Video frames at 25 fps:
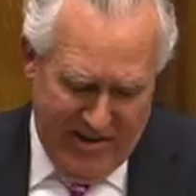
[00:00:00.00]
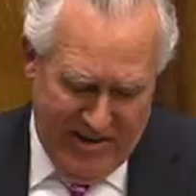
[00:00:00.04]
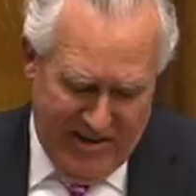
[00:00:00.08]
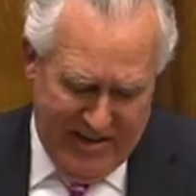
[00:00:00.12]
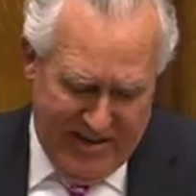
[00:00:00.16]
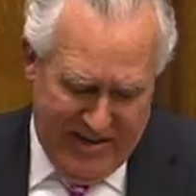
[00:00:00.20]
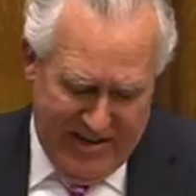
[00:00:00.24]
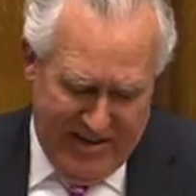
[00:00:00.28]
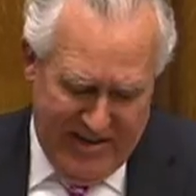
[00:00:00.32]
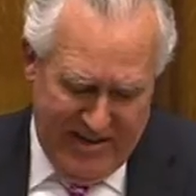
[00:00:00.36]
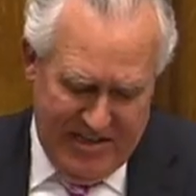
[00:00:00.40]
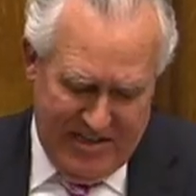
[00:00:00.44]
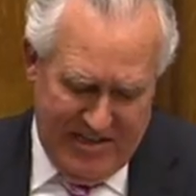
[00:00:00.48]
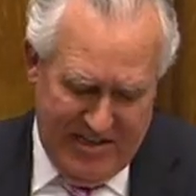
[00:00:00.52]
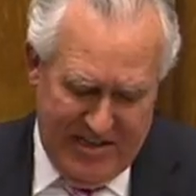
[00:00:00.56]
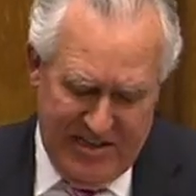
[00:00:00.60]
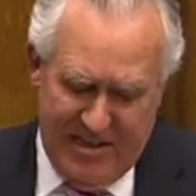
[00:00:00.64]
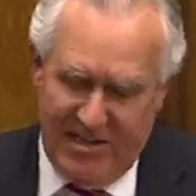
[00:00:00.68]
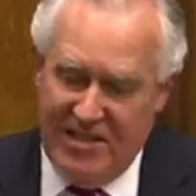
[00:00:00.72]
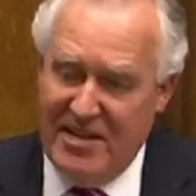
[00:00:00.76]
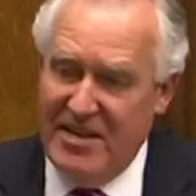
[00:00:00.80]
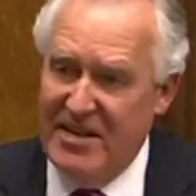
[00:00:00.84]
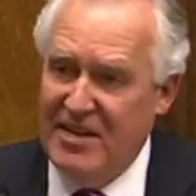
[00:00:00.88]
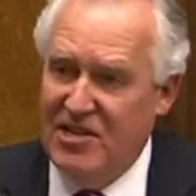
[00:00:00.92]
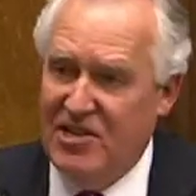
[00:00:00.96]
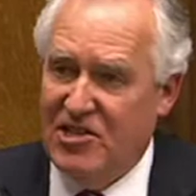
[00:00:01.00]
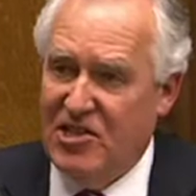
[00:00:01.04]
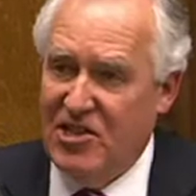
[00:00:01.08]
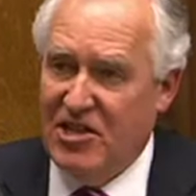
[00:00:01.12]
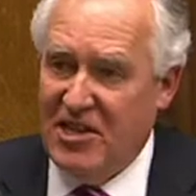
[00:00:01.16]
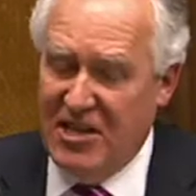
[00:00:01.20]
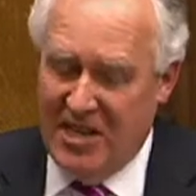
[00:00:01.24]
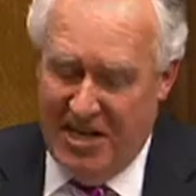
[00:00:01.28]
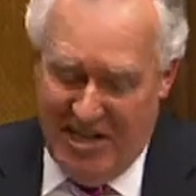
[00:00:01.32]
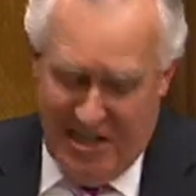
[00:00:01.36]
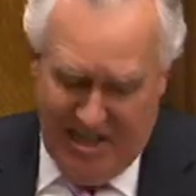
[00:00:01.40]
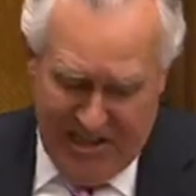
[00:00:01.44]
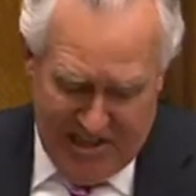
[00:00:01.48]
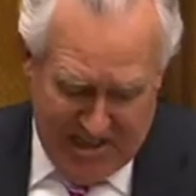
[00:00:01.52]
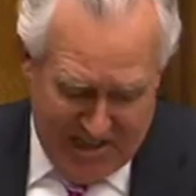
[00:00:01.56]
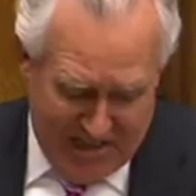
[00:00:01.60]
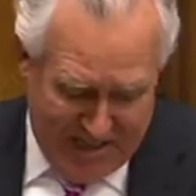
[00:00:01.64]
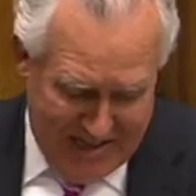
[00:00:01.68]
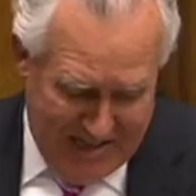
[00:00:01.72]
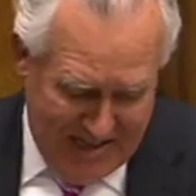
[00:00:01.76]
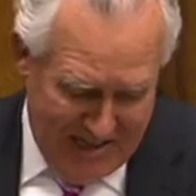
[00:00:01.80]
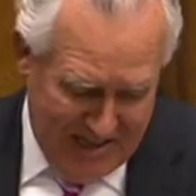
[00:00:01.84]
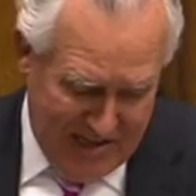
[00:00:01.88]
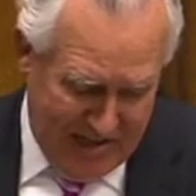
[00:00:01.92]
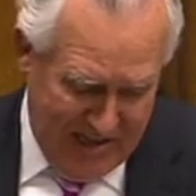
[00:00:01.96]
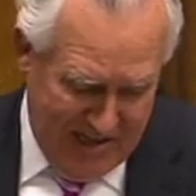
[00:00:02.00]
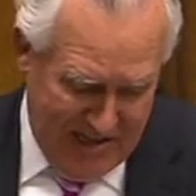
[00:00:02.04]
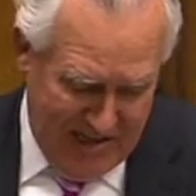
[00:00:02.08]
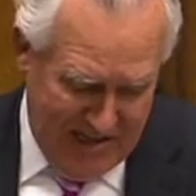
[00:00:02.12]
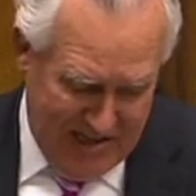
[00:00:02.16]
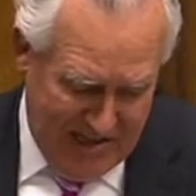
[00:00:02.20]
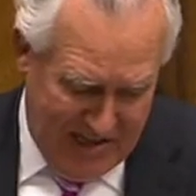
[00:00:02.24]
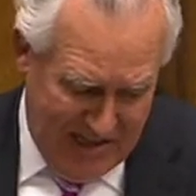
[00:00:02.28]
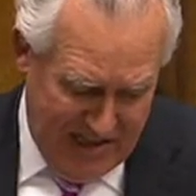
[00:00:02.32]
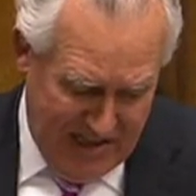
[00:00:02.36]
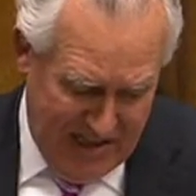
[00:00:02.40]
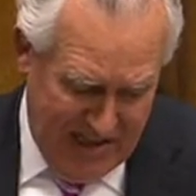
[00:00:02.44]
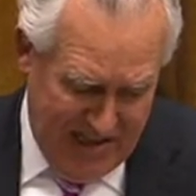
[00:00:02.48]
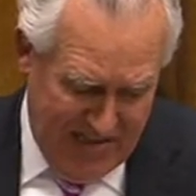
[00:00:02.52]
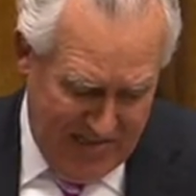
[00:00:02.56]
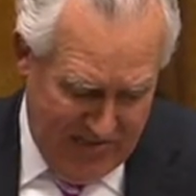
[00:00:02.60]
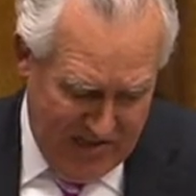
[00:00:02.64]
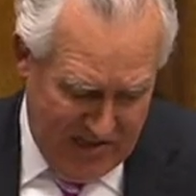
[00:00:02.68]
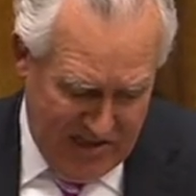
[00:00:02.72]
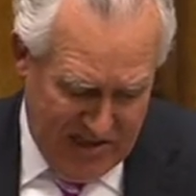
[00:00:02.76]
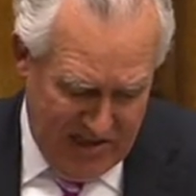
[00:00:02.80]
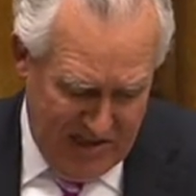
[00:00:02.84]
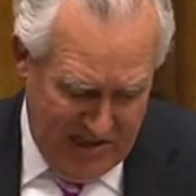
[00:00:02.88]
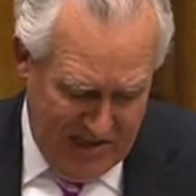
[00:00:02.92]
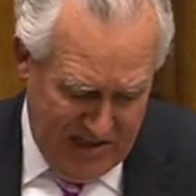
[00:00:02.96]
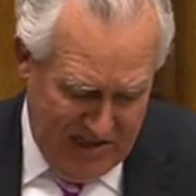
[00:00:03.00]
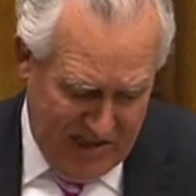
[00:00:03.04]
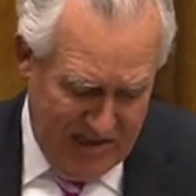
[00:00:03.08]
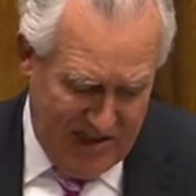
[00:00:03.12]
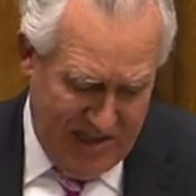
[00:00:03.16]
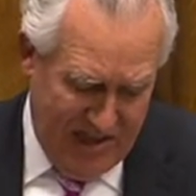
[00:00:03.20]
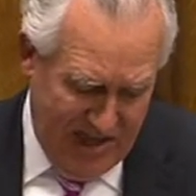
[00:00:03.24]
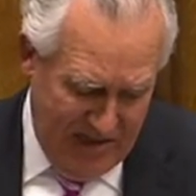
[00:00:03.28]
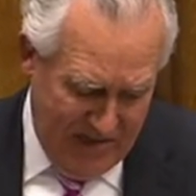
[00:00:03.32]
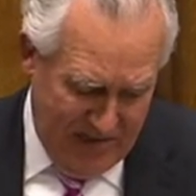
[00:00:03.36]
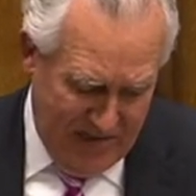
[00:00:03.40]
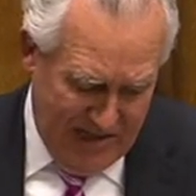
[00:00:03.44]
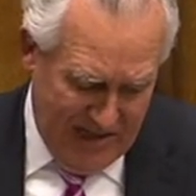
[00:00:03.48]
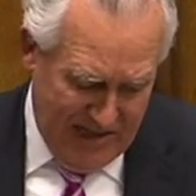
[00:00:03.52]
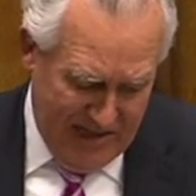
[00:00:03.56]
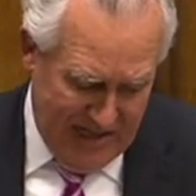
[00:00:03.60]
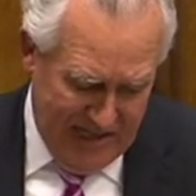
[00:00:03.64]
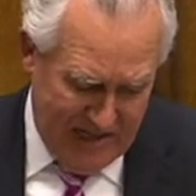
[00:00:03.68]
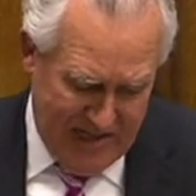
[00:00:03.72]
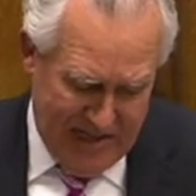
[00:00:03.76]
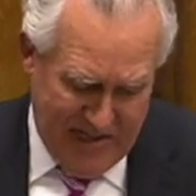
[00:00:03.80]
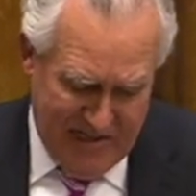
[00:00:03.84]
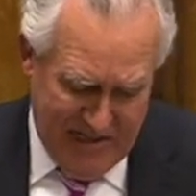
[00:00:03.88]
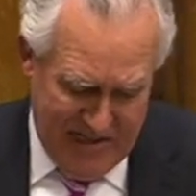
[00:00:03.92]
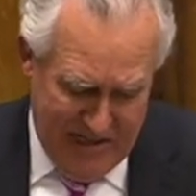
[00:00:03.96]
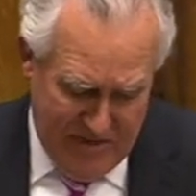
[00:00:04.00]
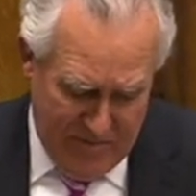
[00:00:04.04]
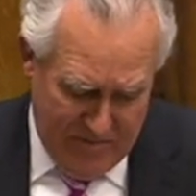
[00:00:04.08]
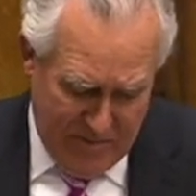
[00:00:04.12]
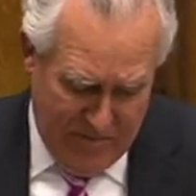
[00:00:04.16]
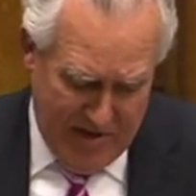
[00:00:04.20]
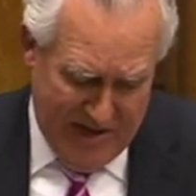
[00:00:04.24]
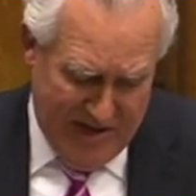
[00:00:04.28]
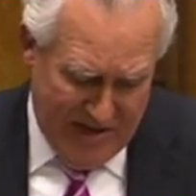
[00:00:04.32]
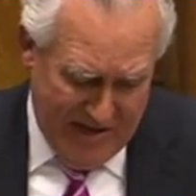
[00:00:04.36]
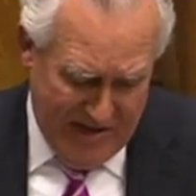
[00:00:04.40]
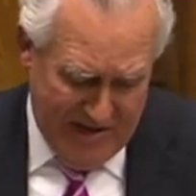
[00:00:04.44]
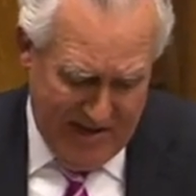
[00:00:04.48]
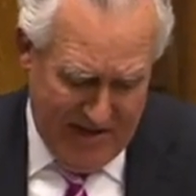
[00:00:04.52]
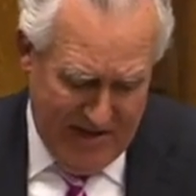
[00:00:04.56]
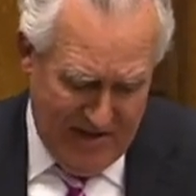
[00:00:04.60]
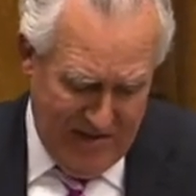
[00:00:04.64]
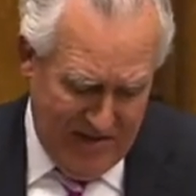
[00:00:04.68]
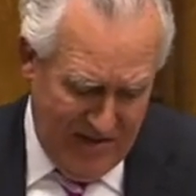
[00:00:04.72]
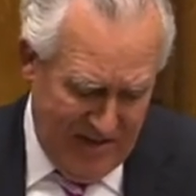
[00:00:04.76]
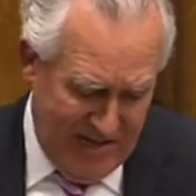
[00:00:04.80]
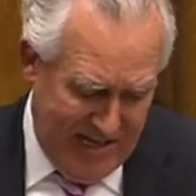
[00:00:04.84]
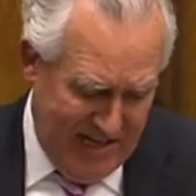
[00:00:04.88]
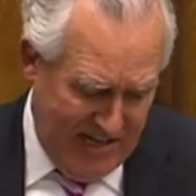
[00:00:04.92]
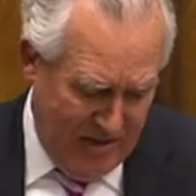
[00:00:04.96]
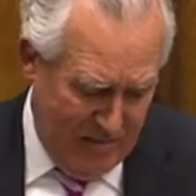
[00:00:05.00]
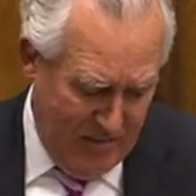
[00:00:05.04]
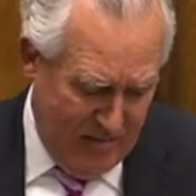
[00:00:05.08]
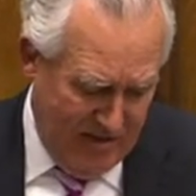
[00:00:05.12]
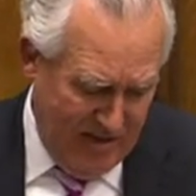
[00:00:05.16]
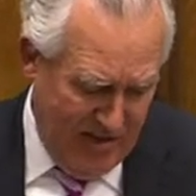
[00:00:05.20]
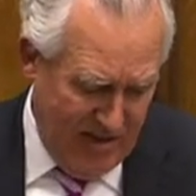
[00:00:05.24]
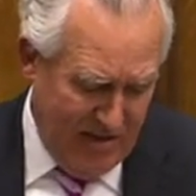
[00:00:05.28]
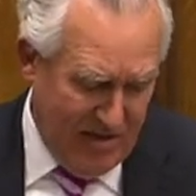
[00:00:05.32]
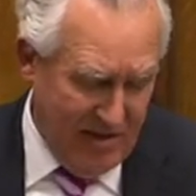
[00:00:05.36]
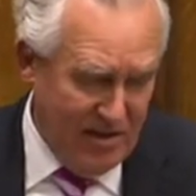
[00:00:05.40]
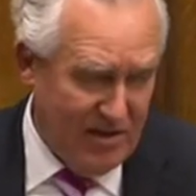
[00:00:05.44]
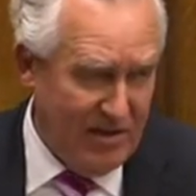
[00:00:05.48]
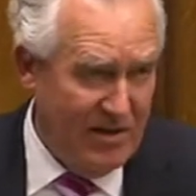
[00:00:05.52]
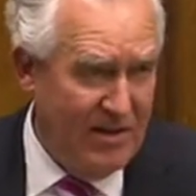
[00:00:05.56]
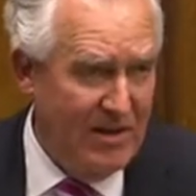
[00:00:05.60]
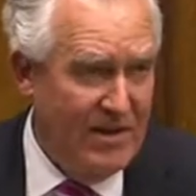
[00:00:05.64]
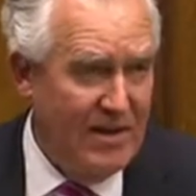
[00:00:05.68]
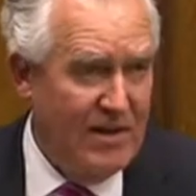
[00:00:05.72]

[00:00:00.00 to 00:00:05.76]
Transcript: again, as I say, is the key to cutting the deficit and stabilising and then bringing down the debt burden.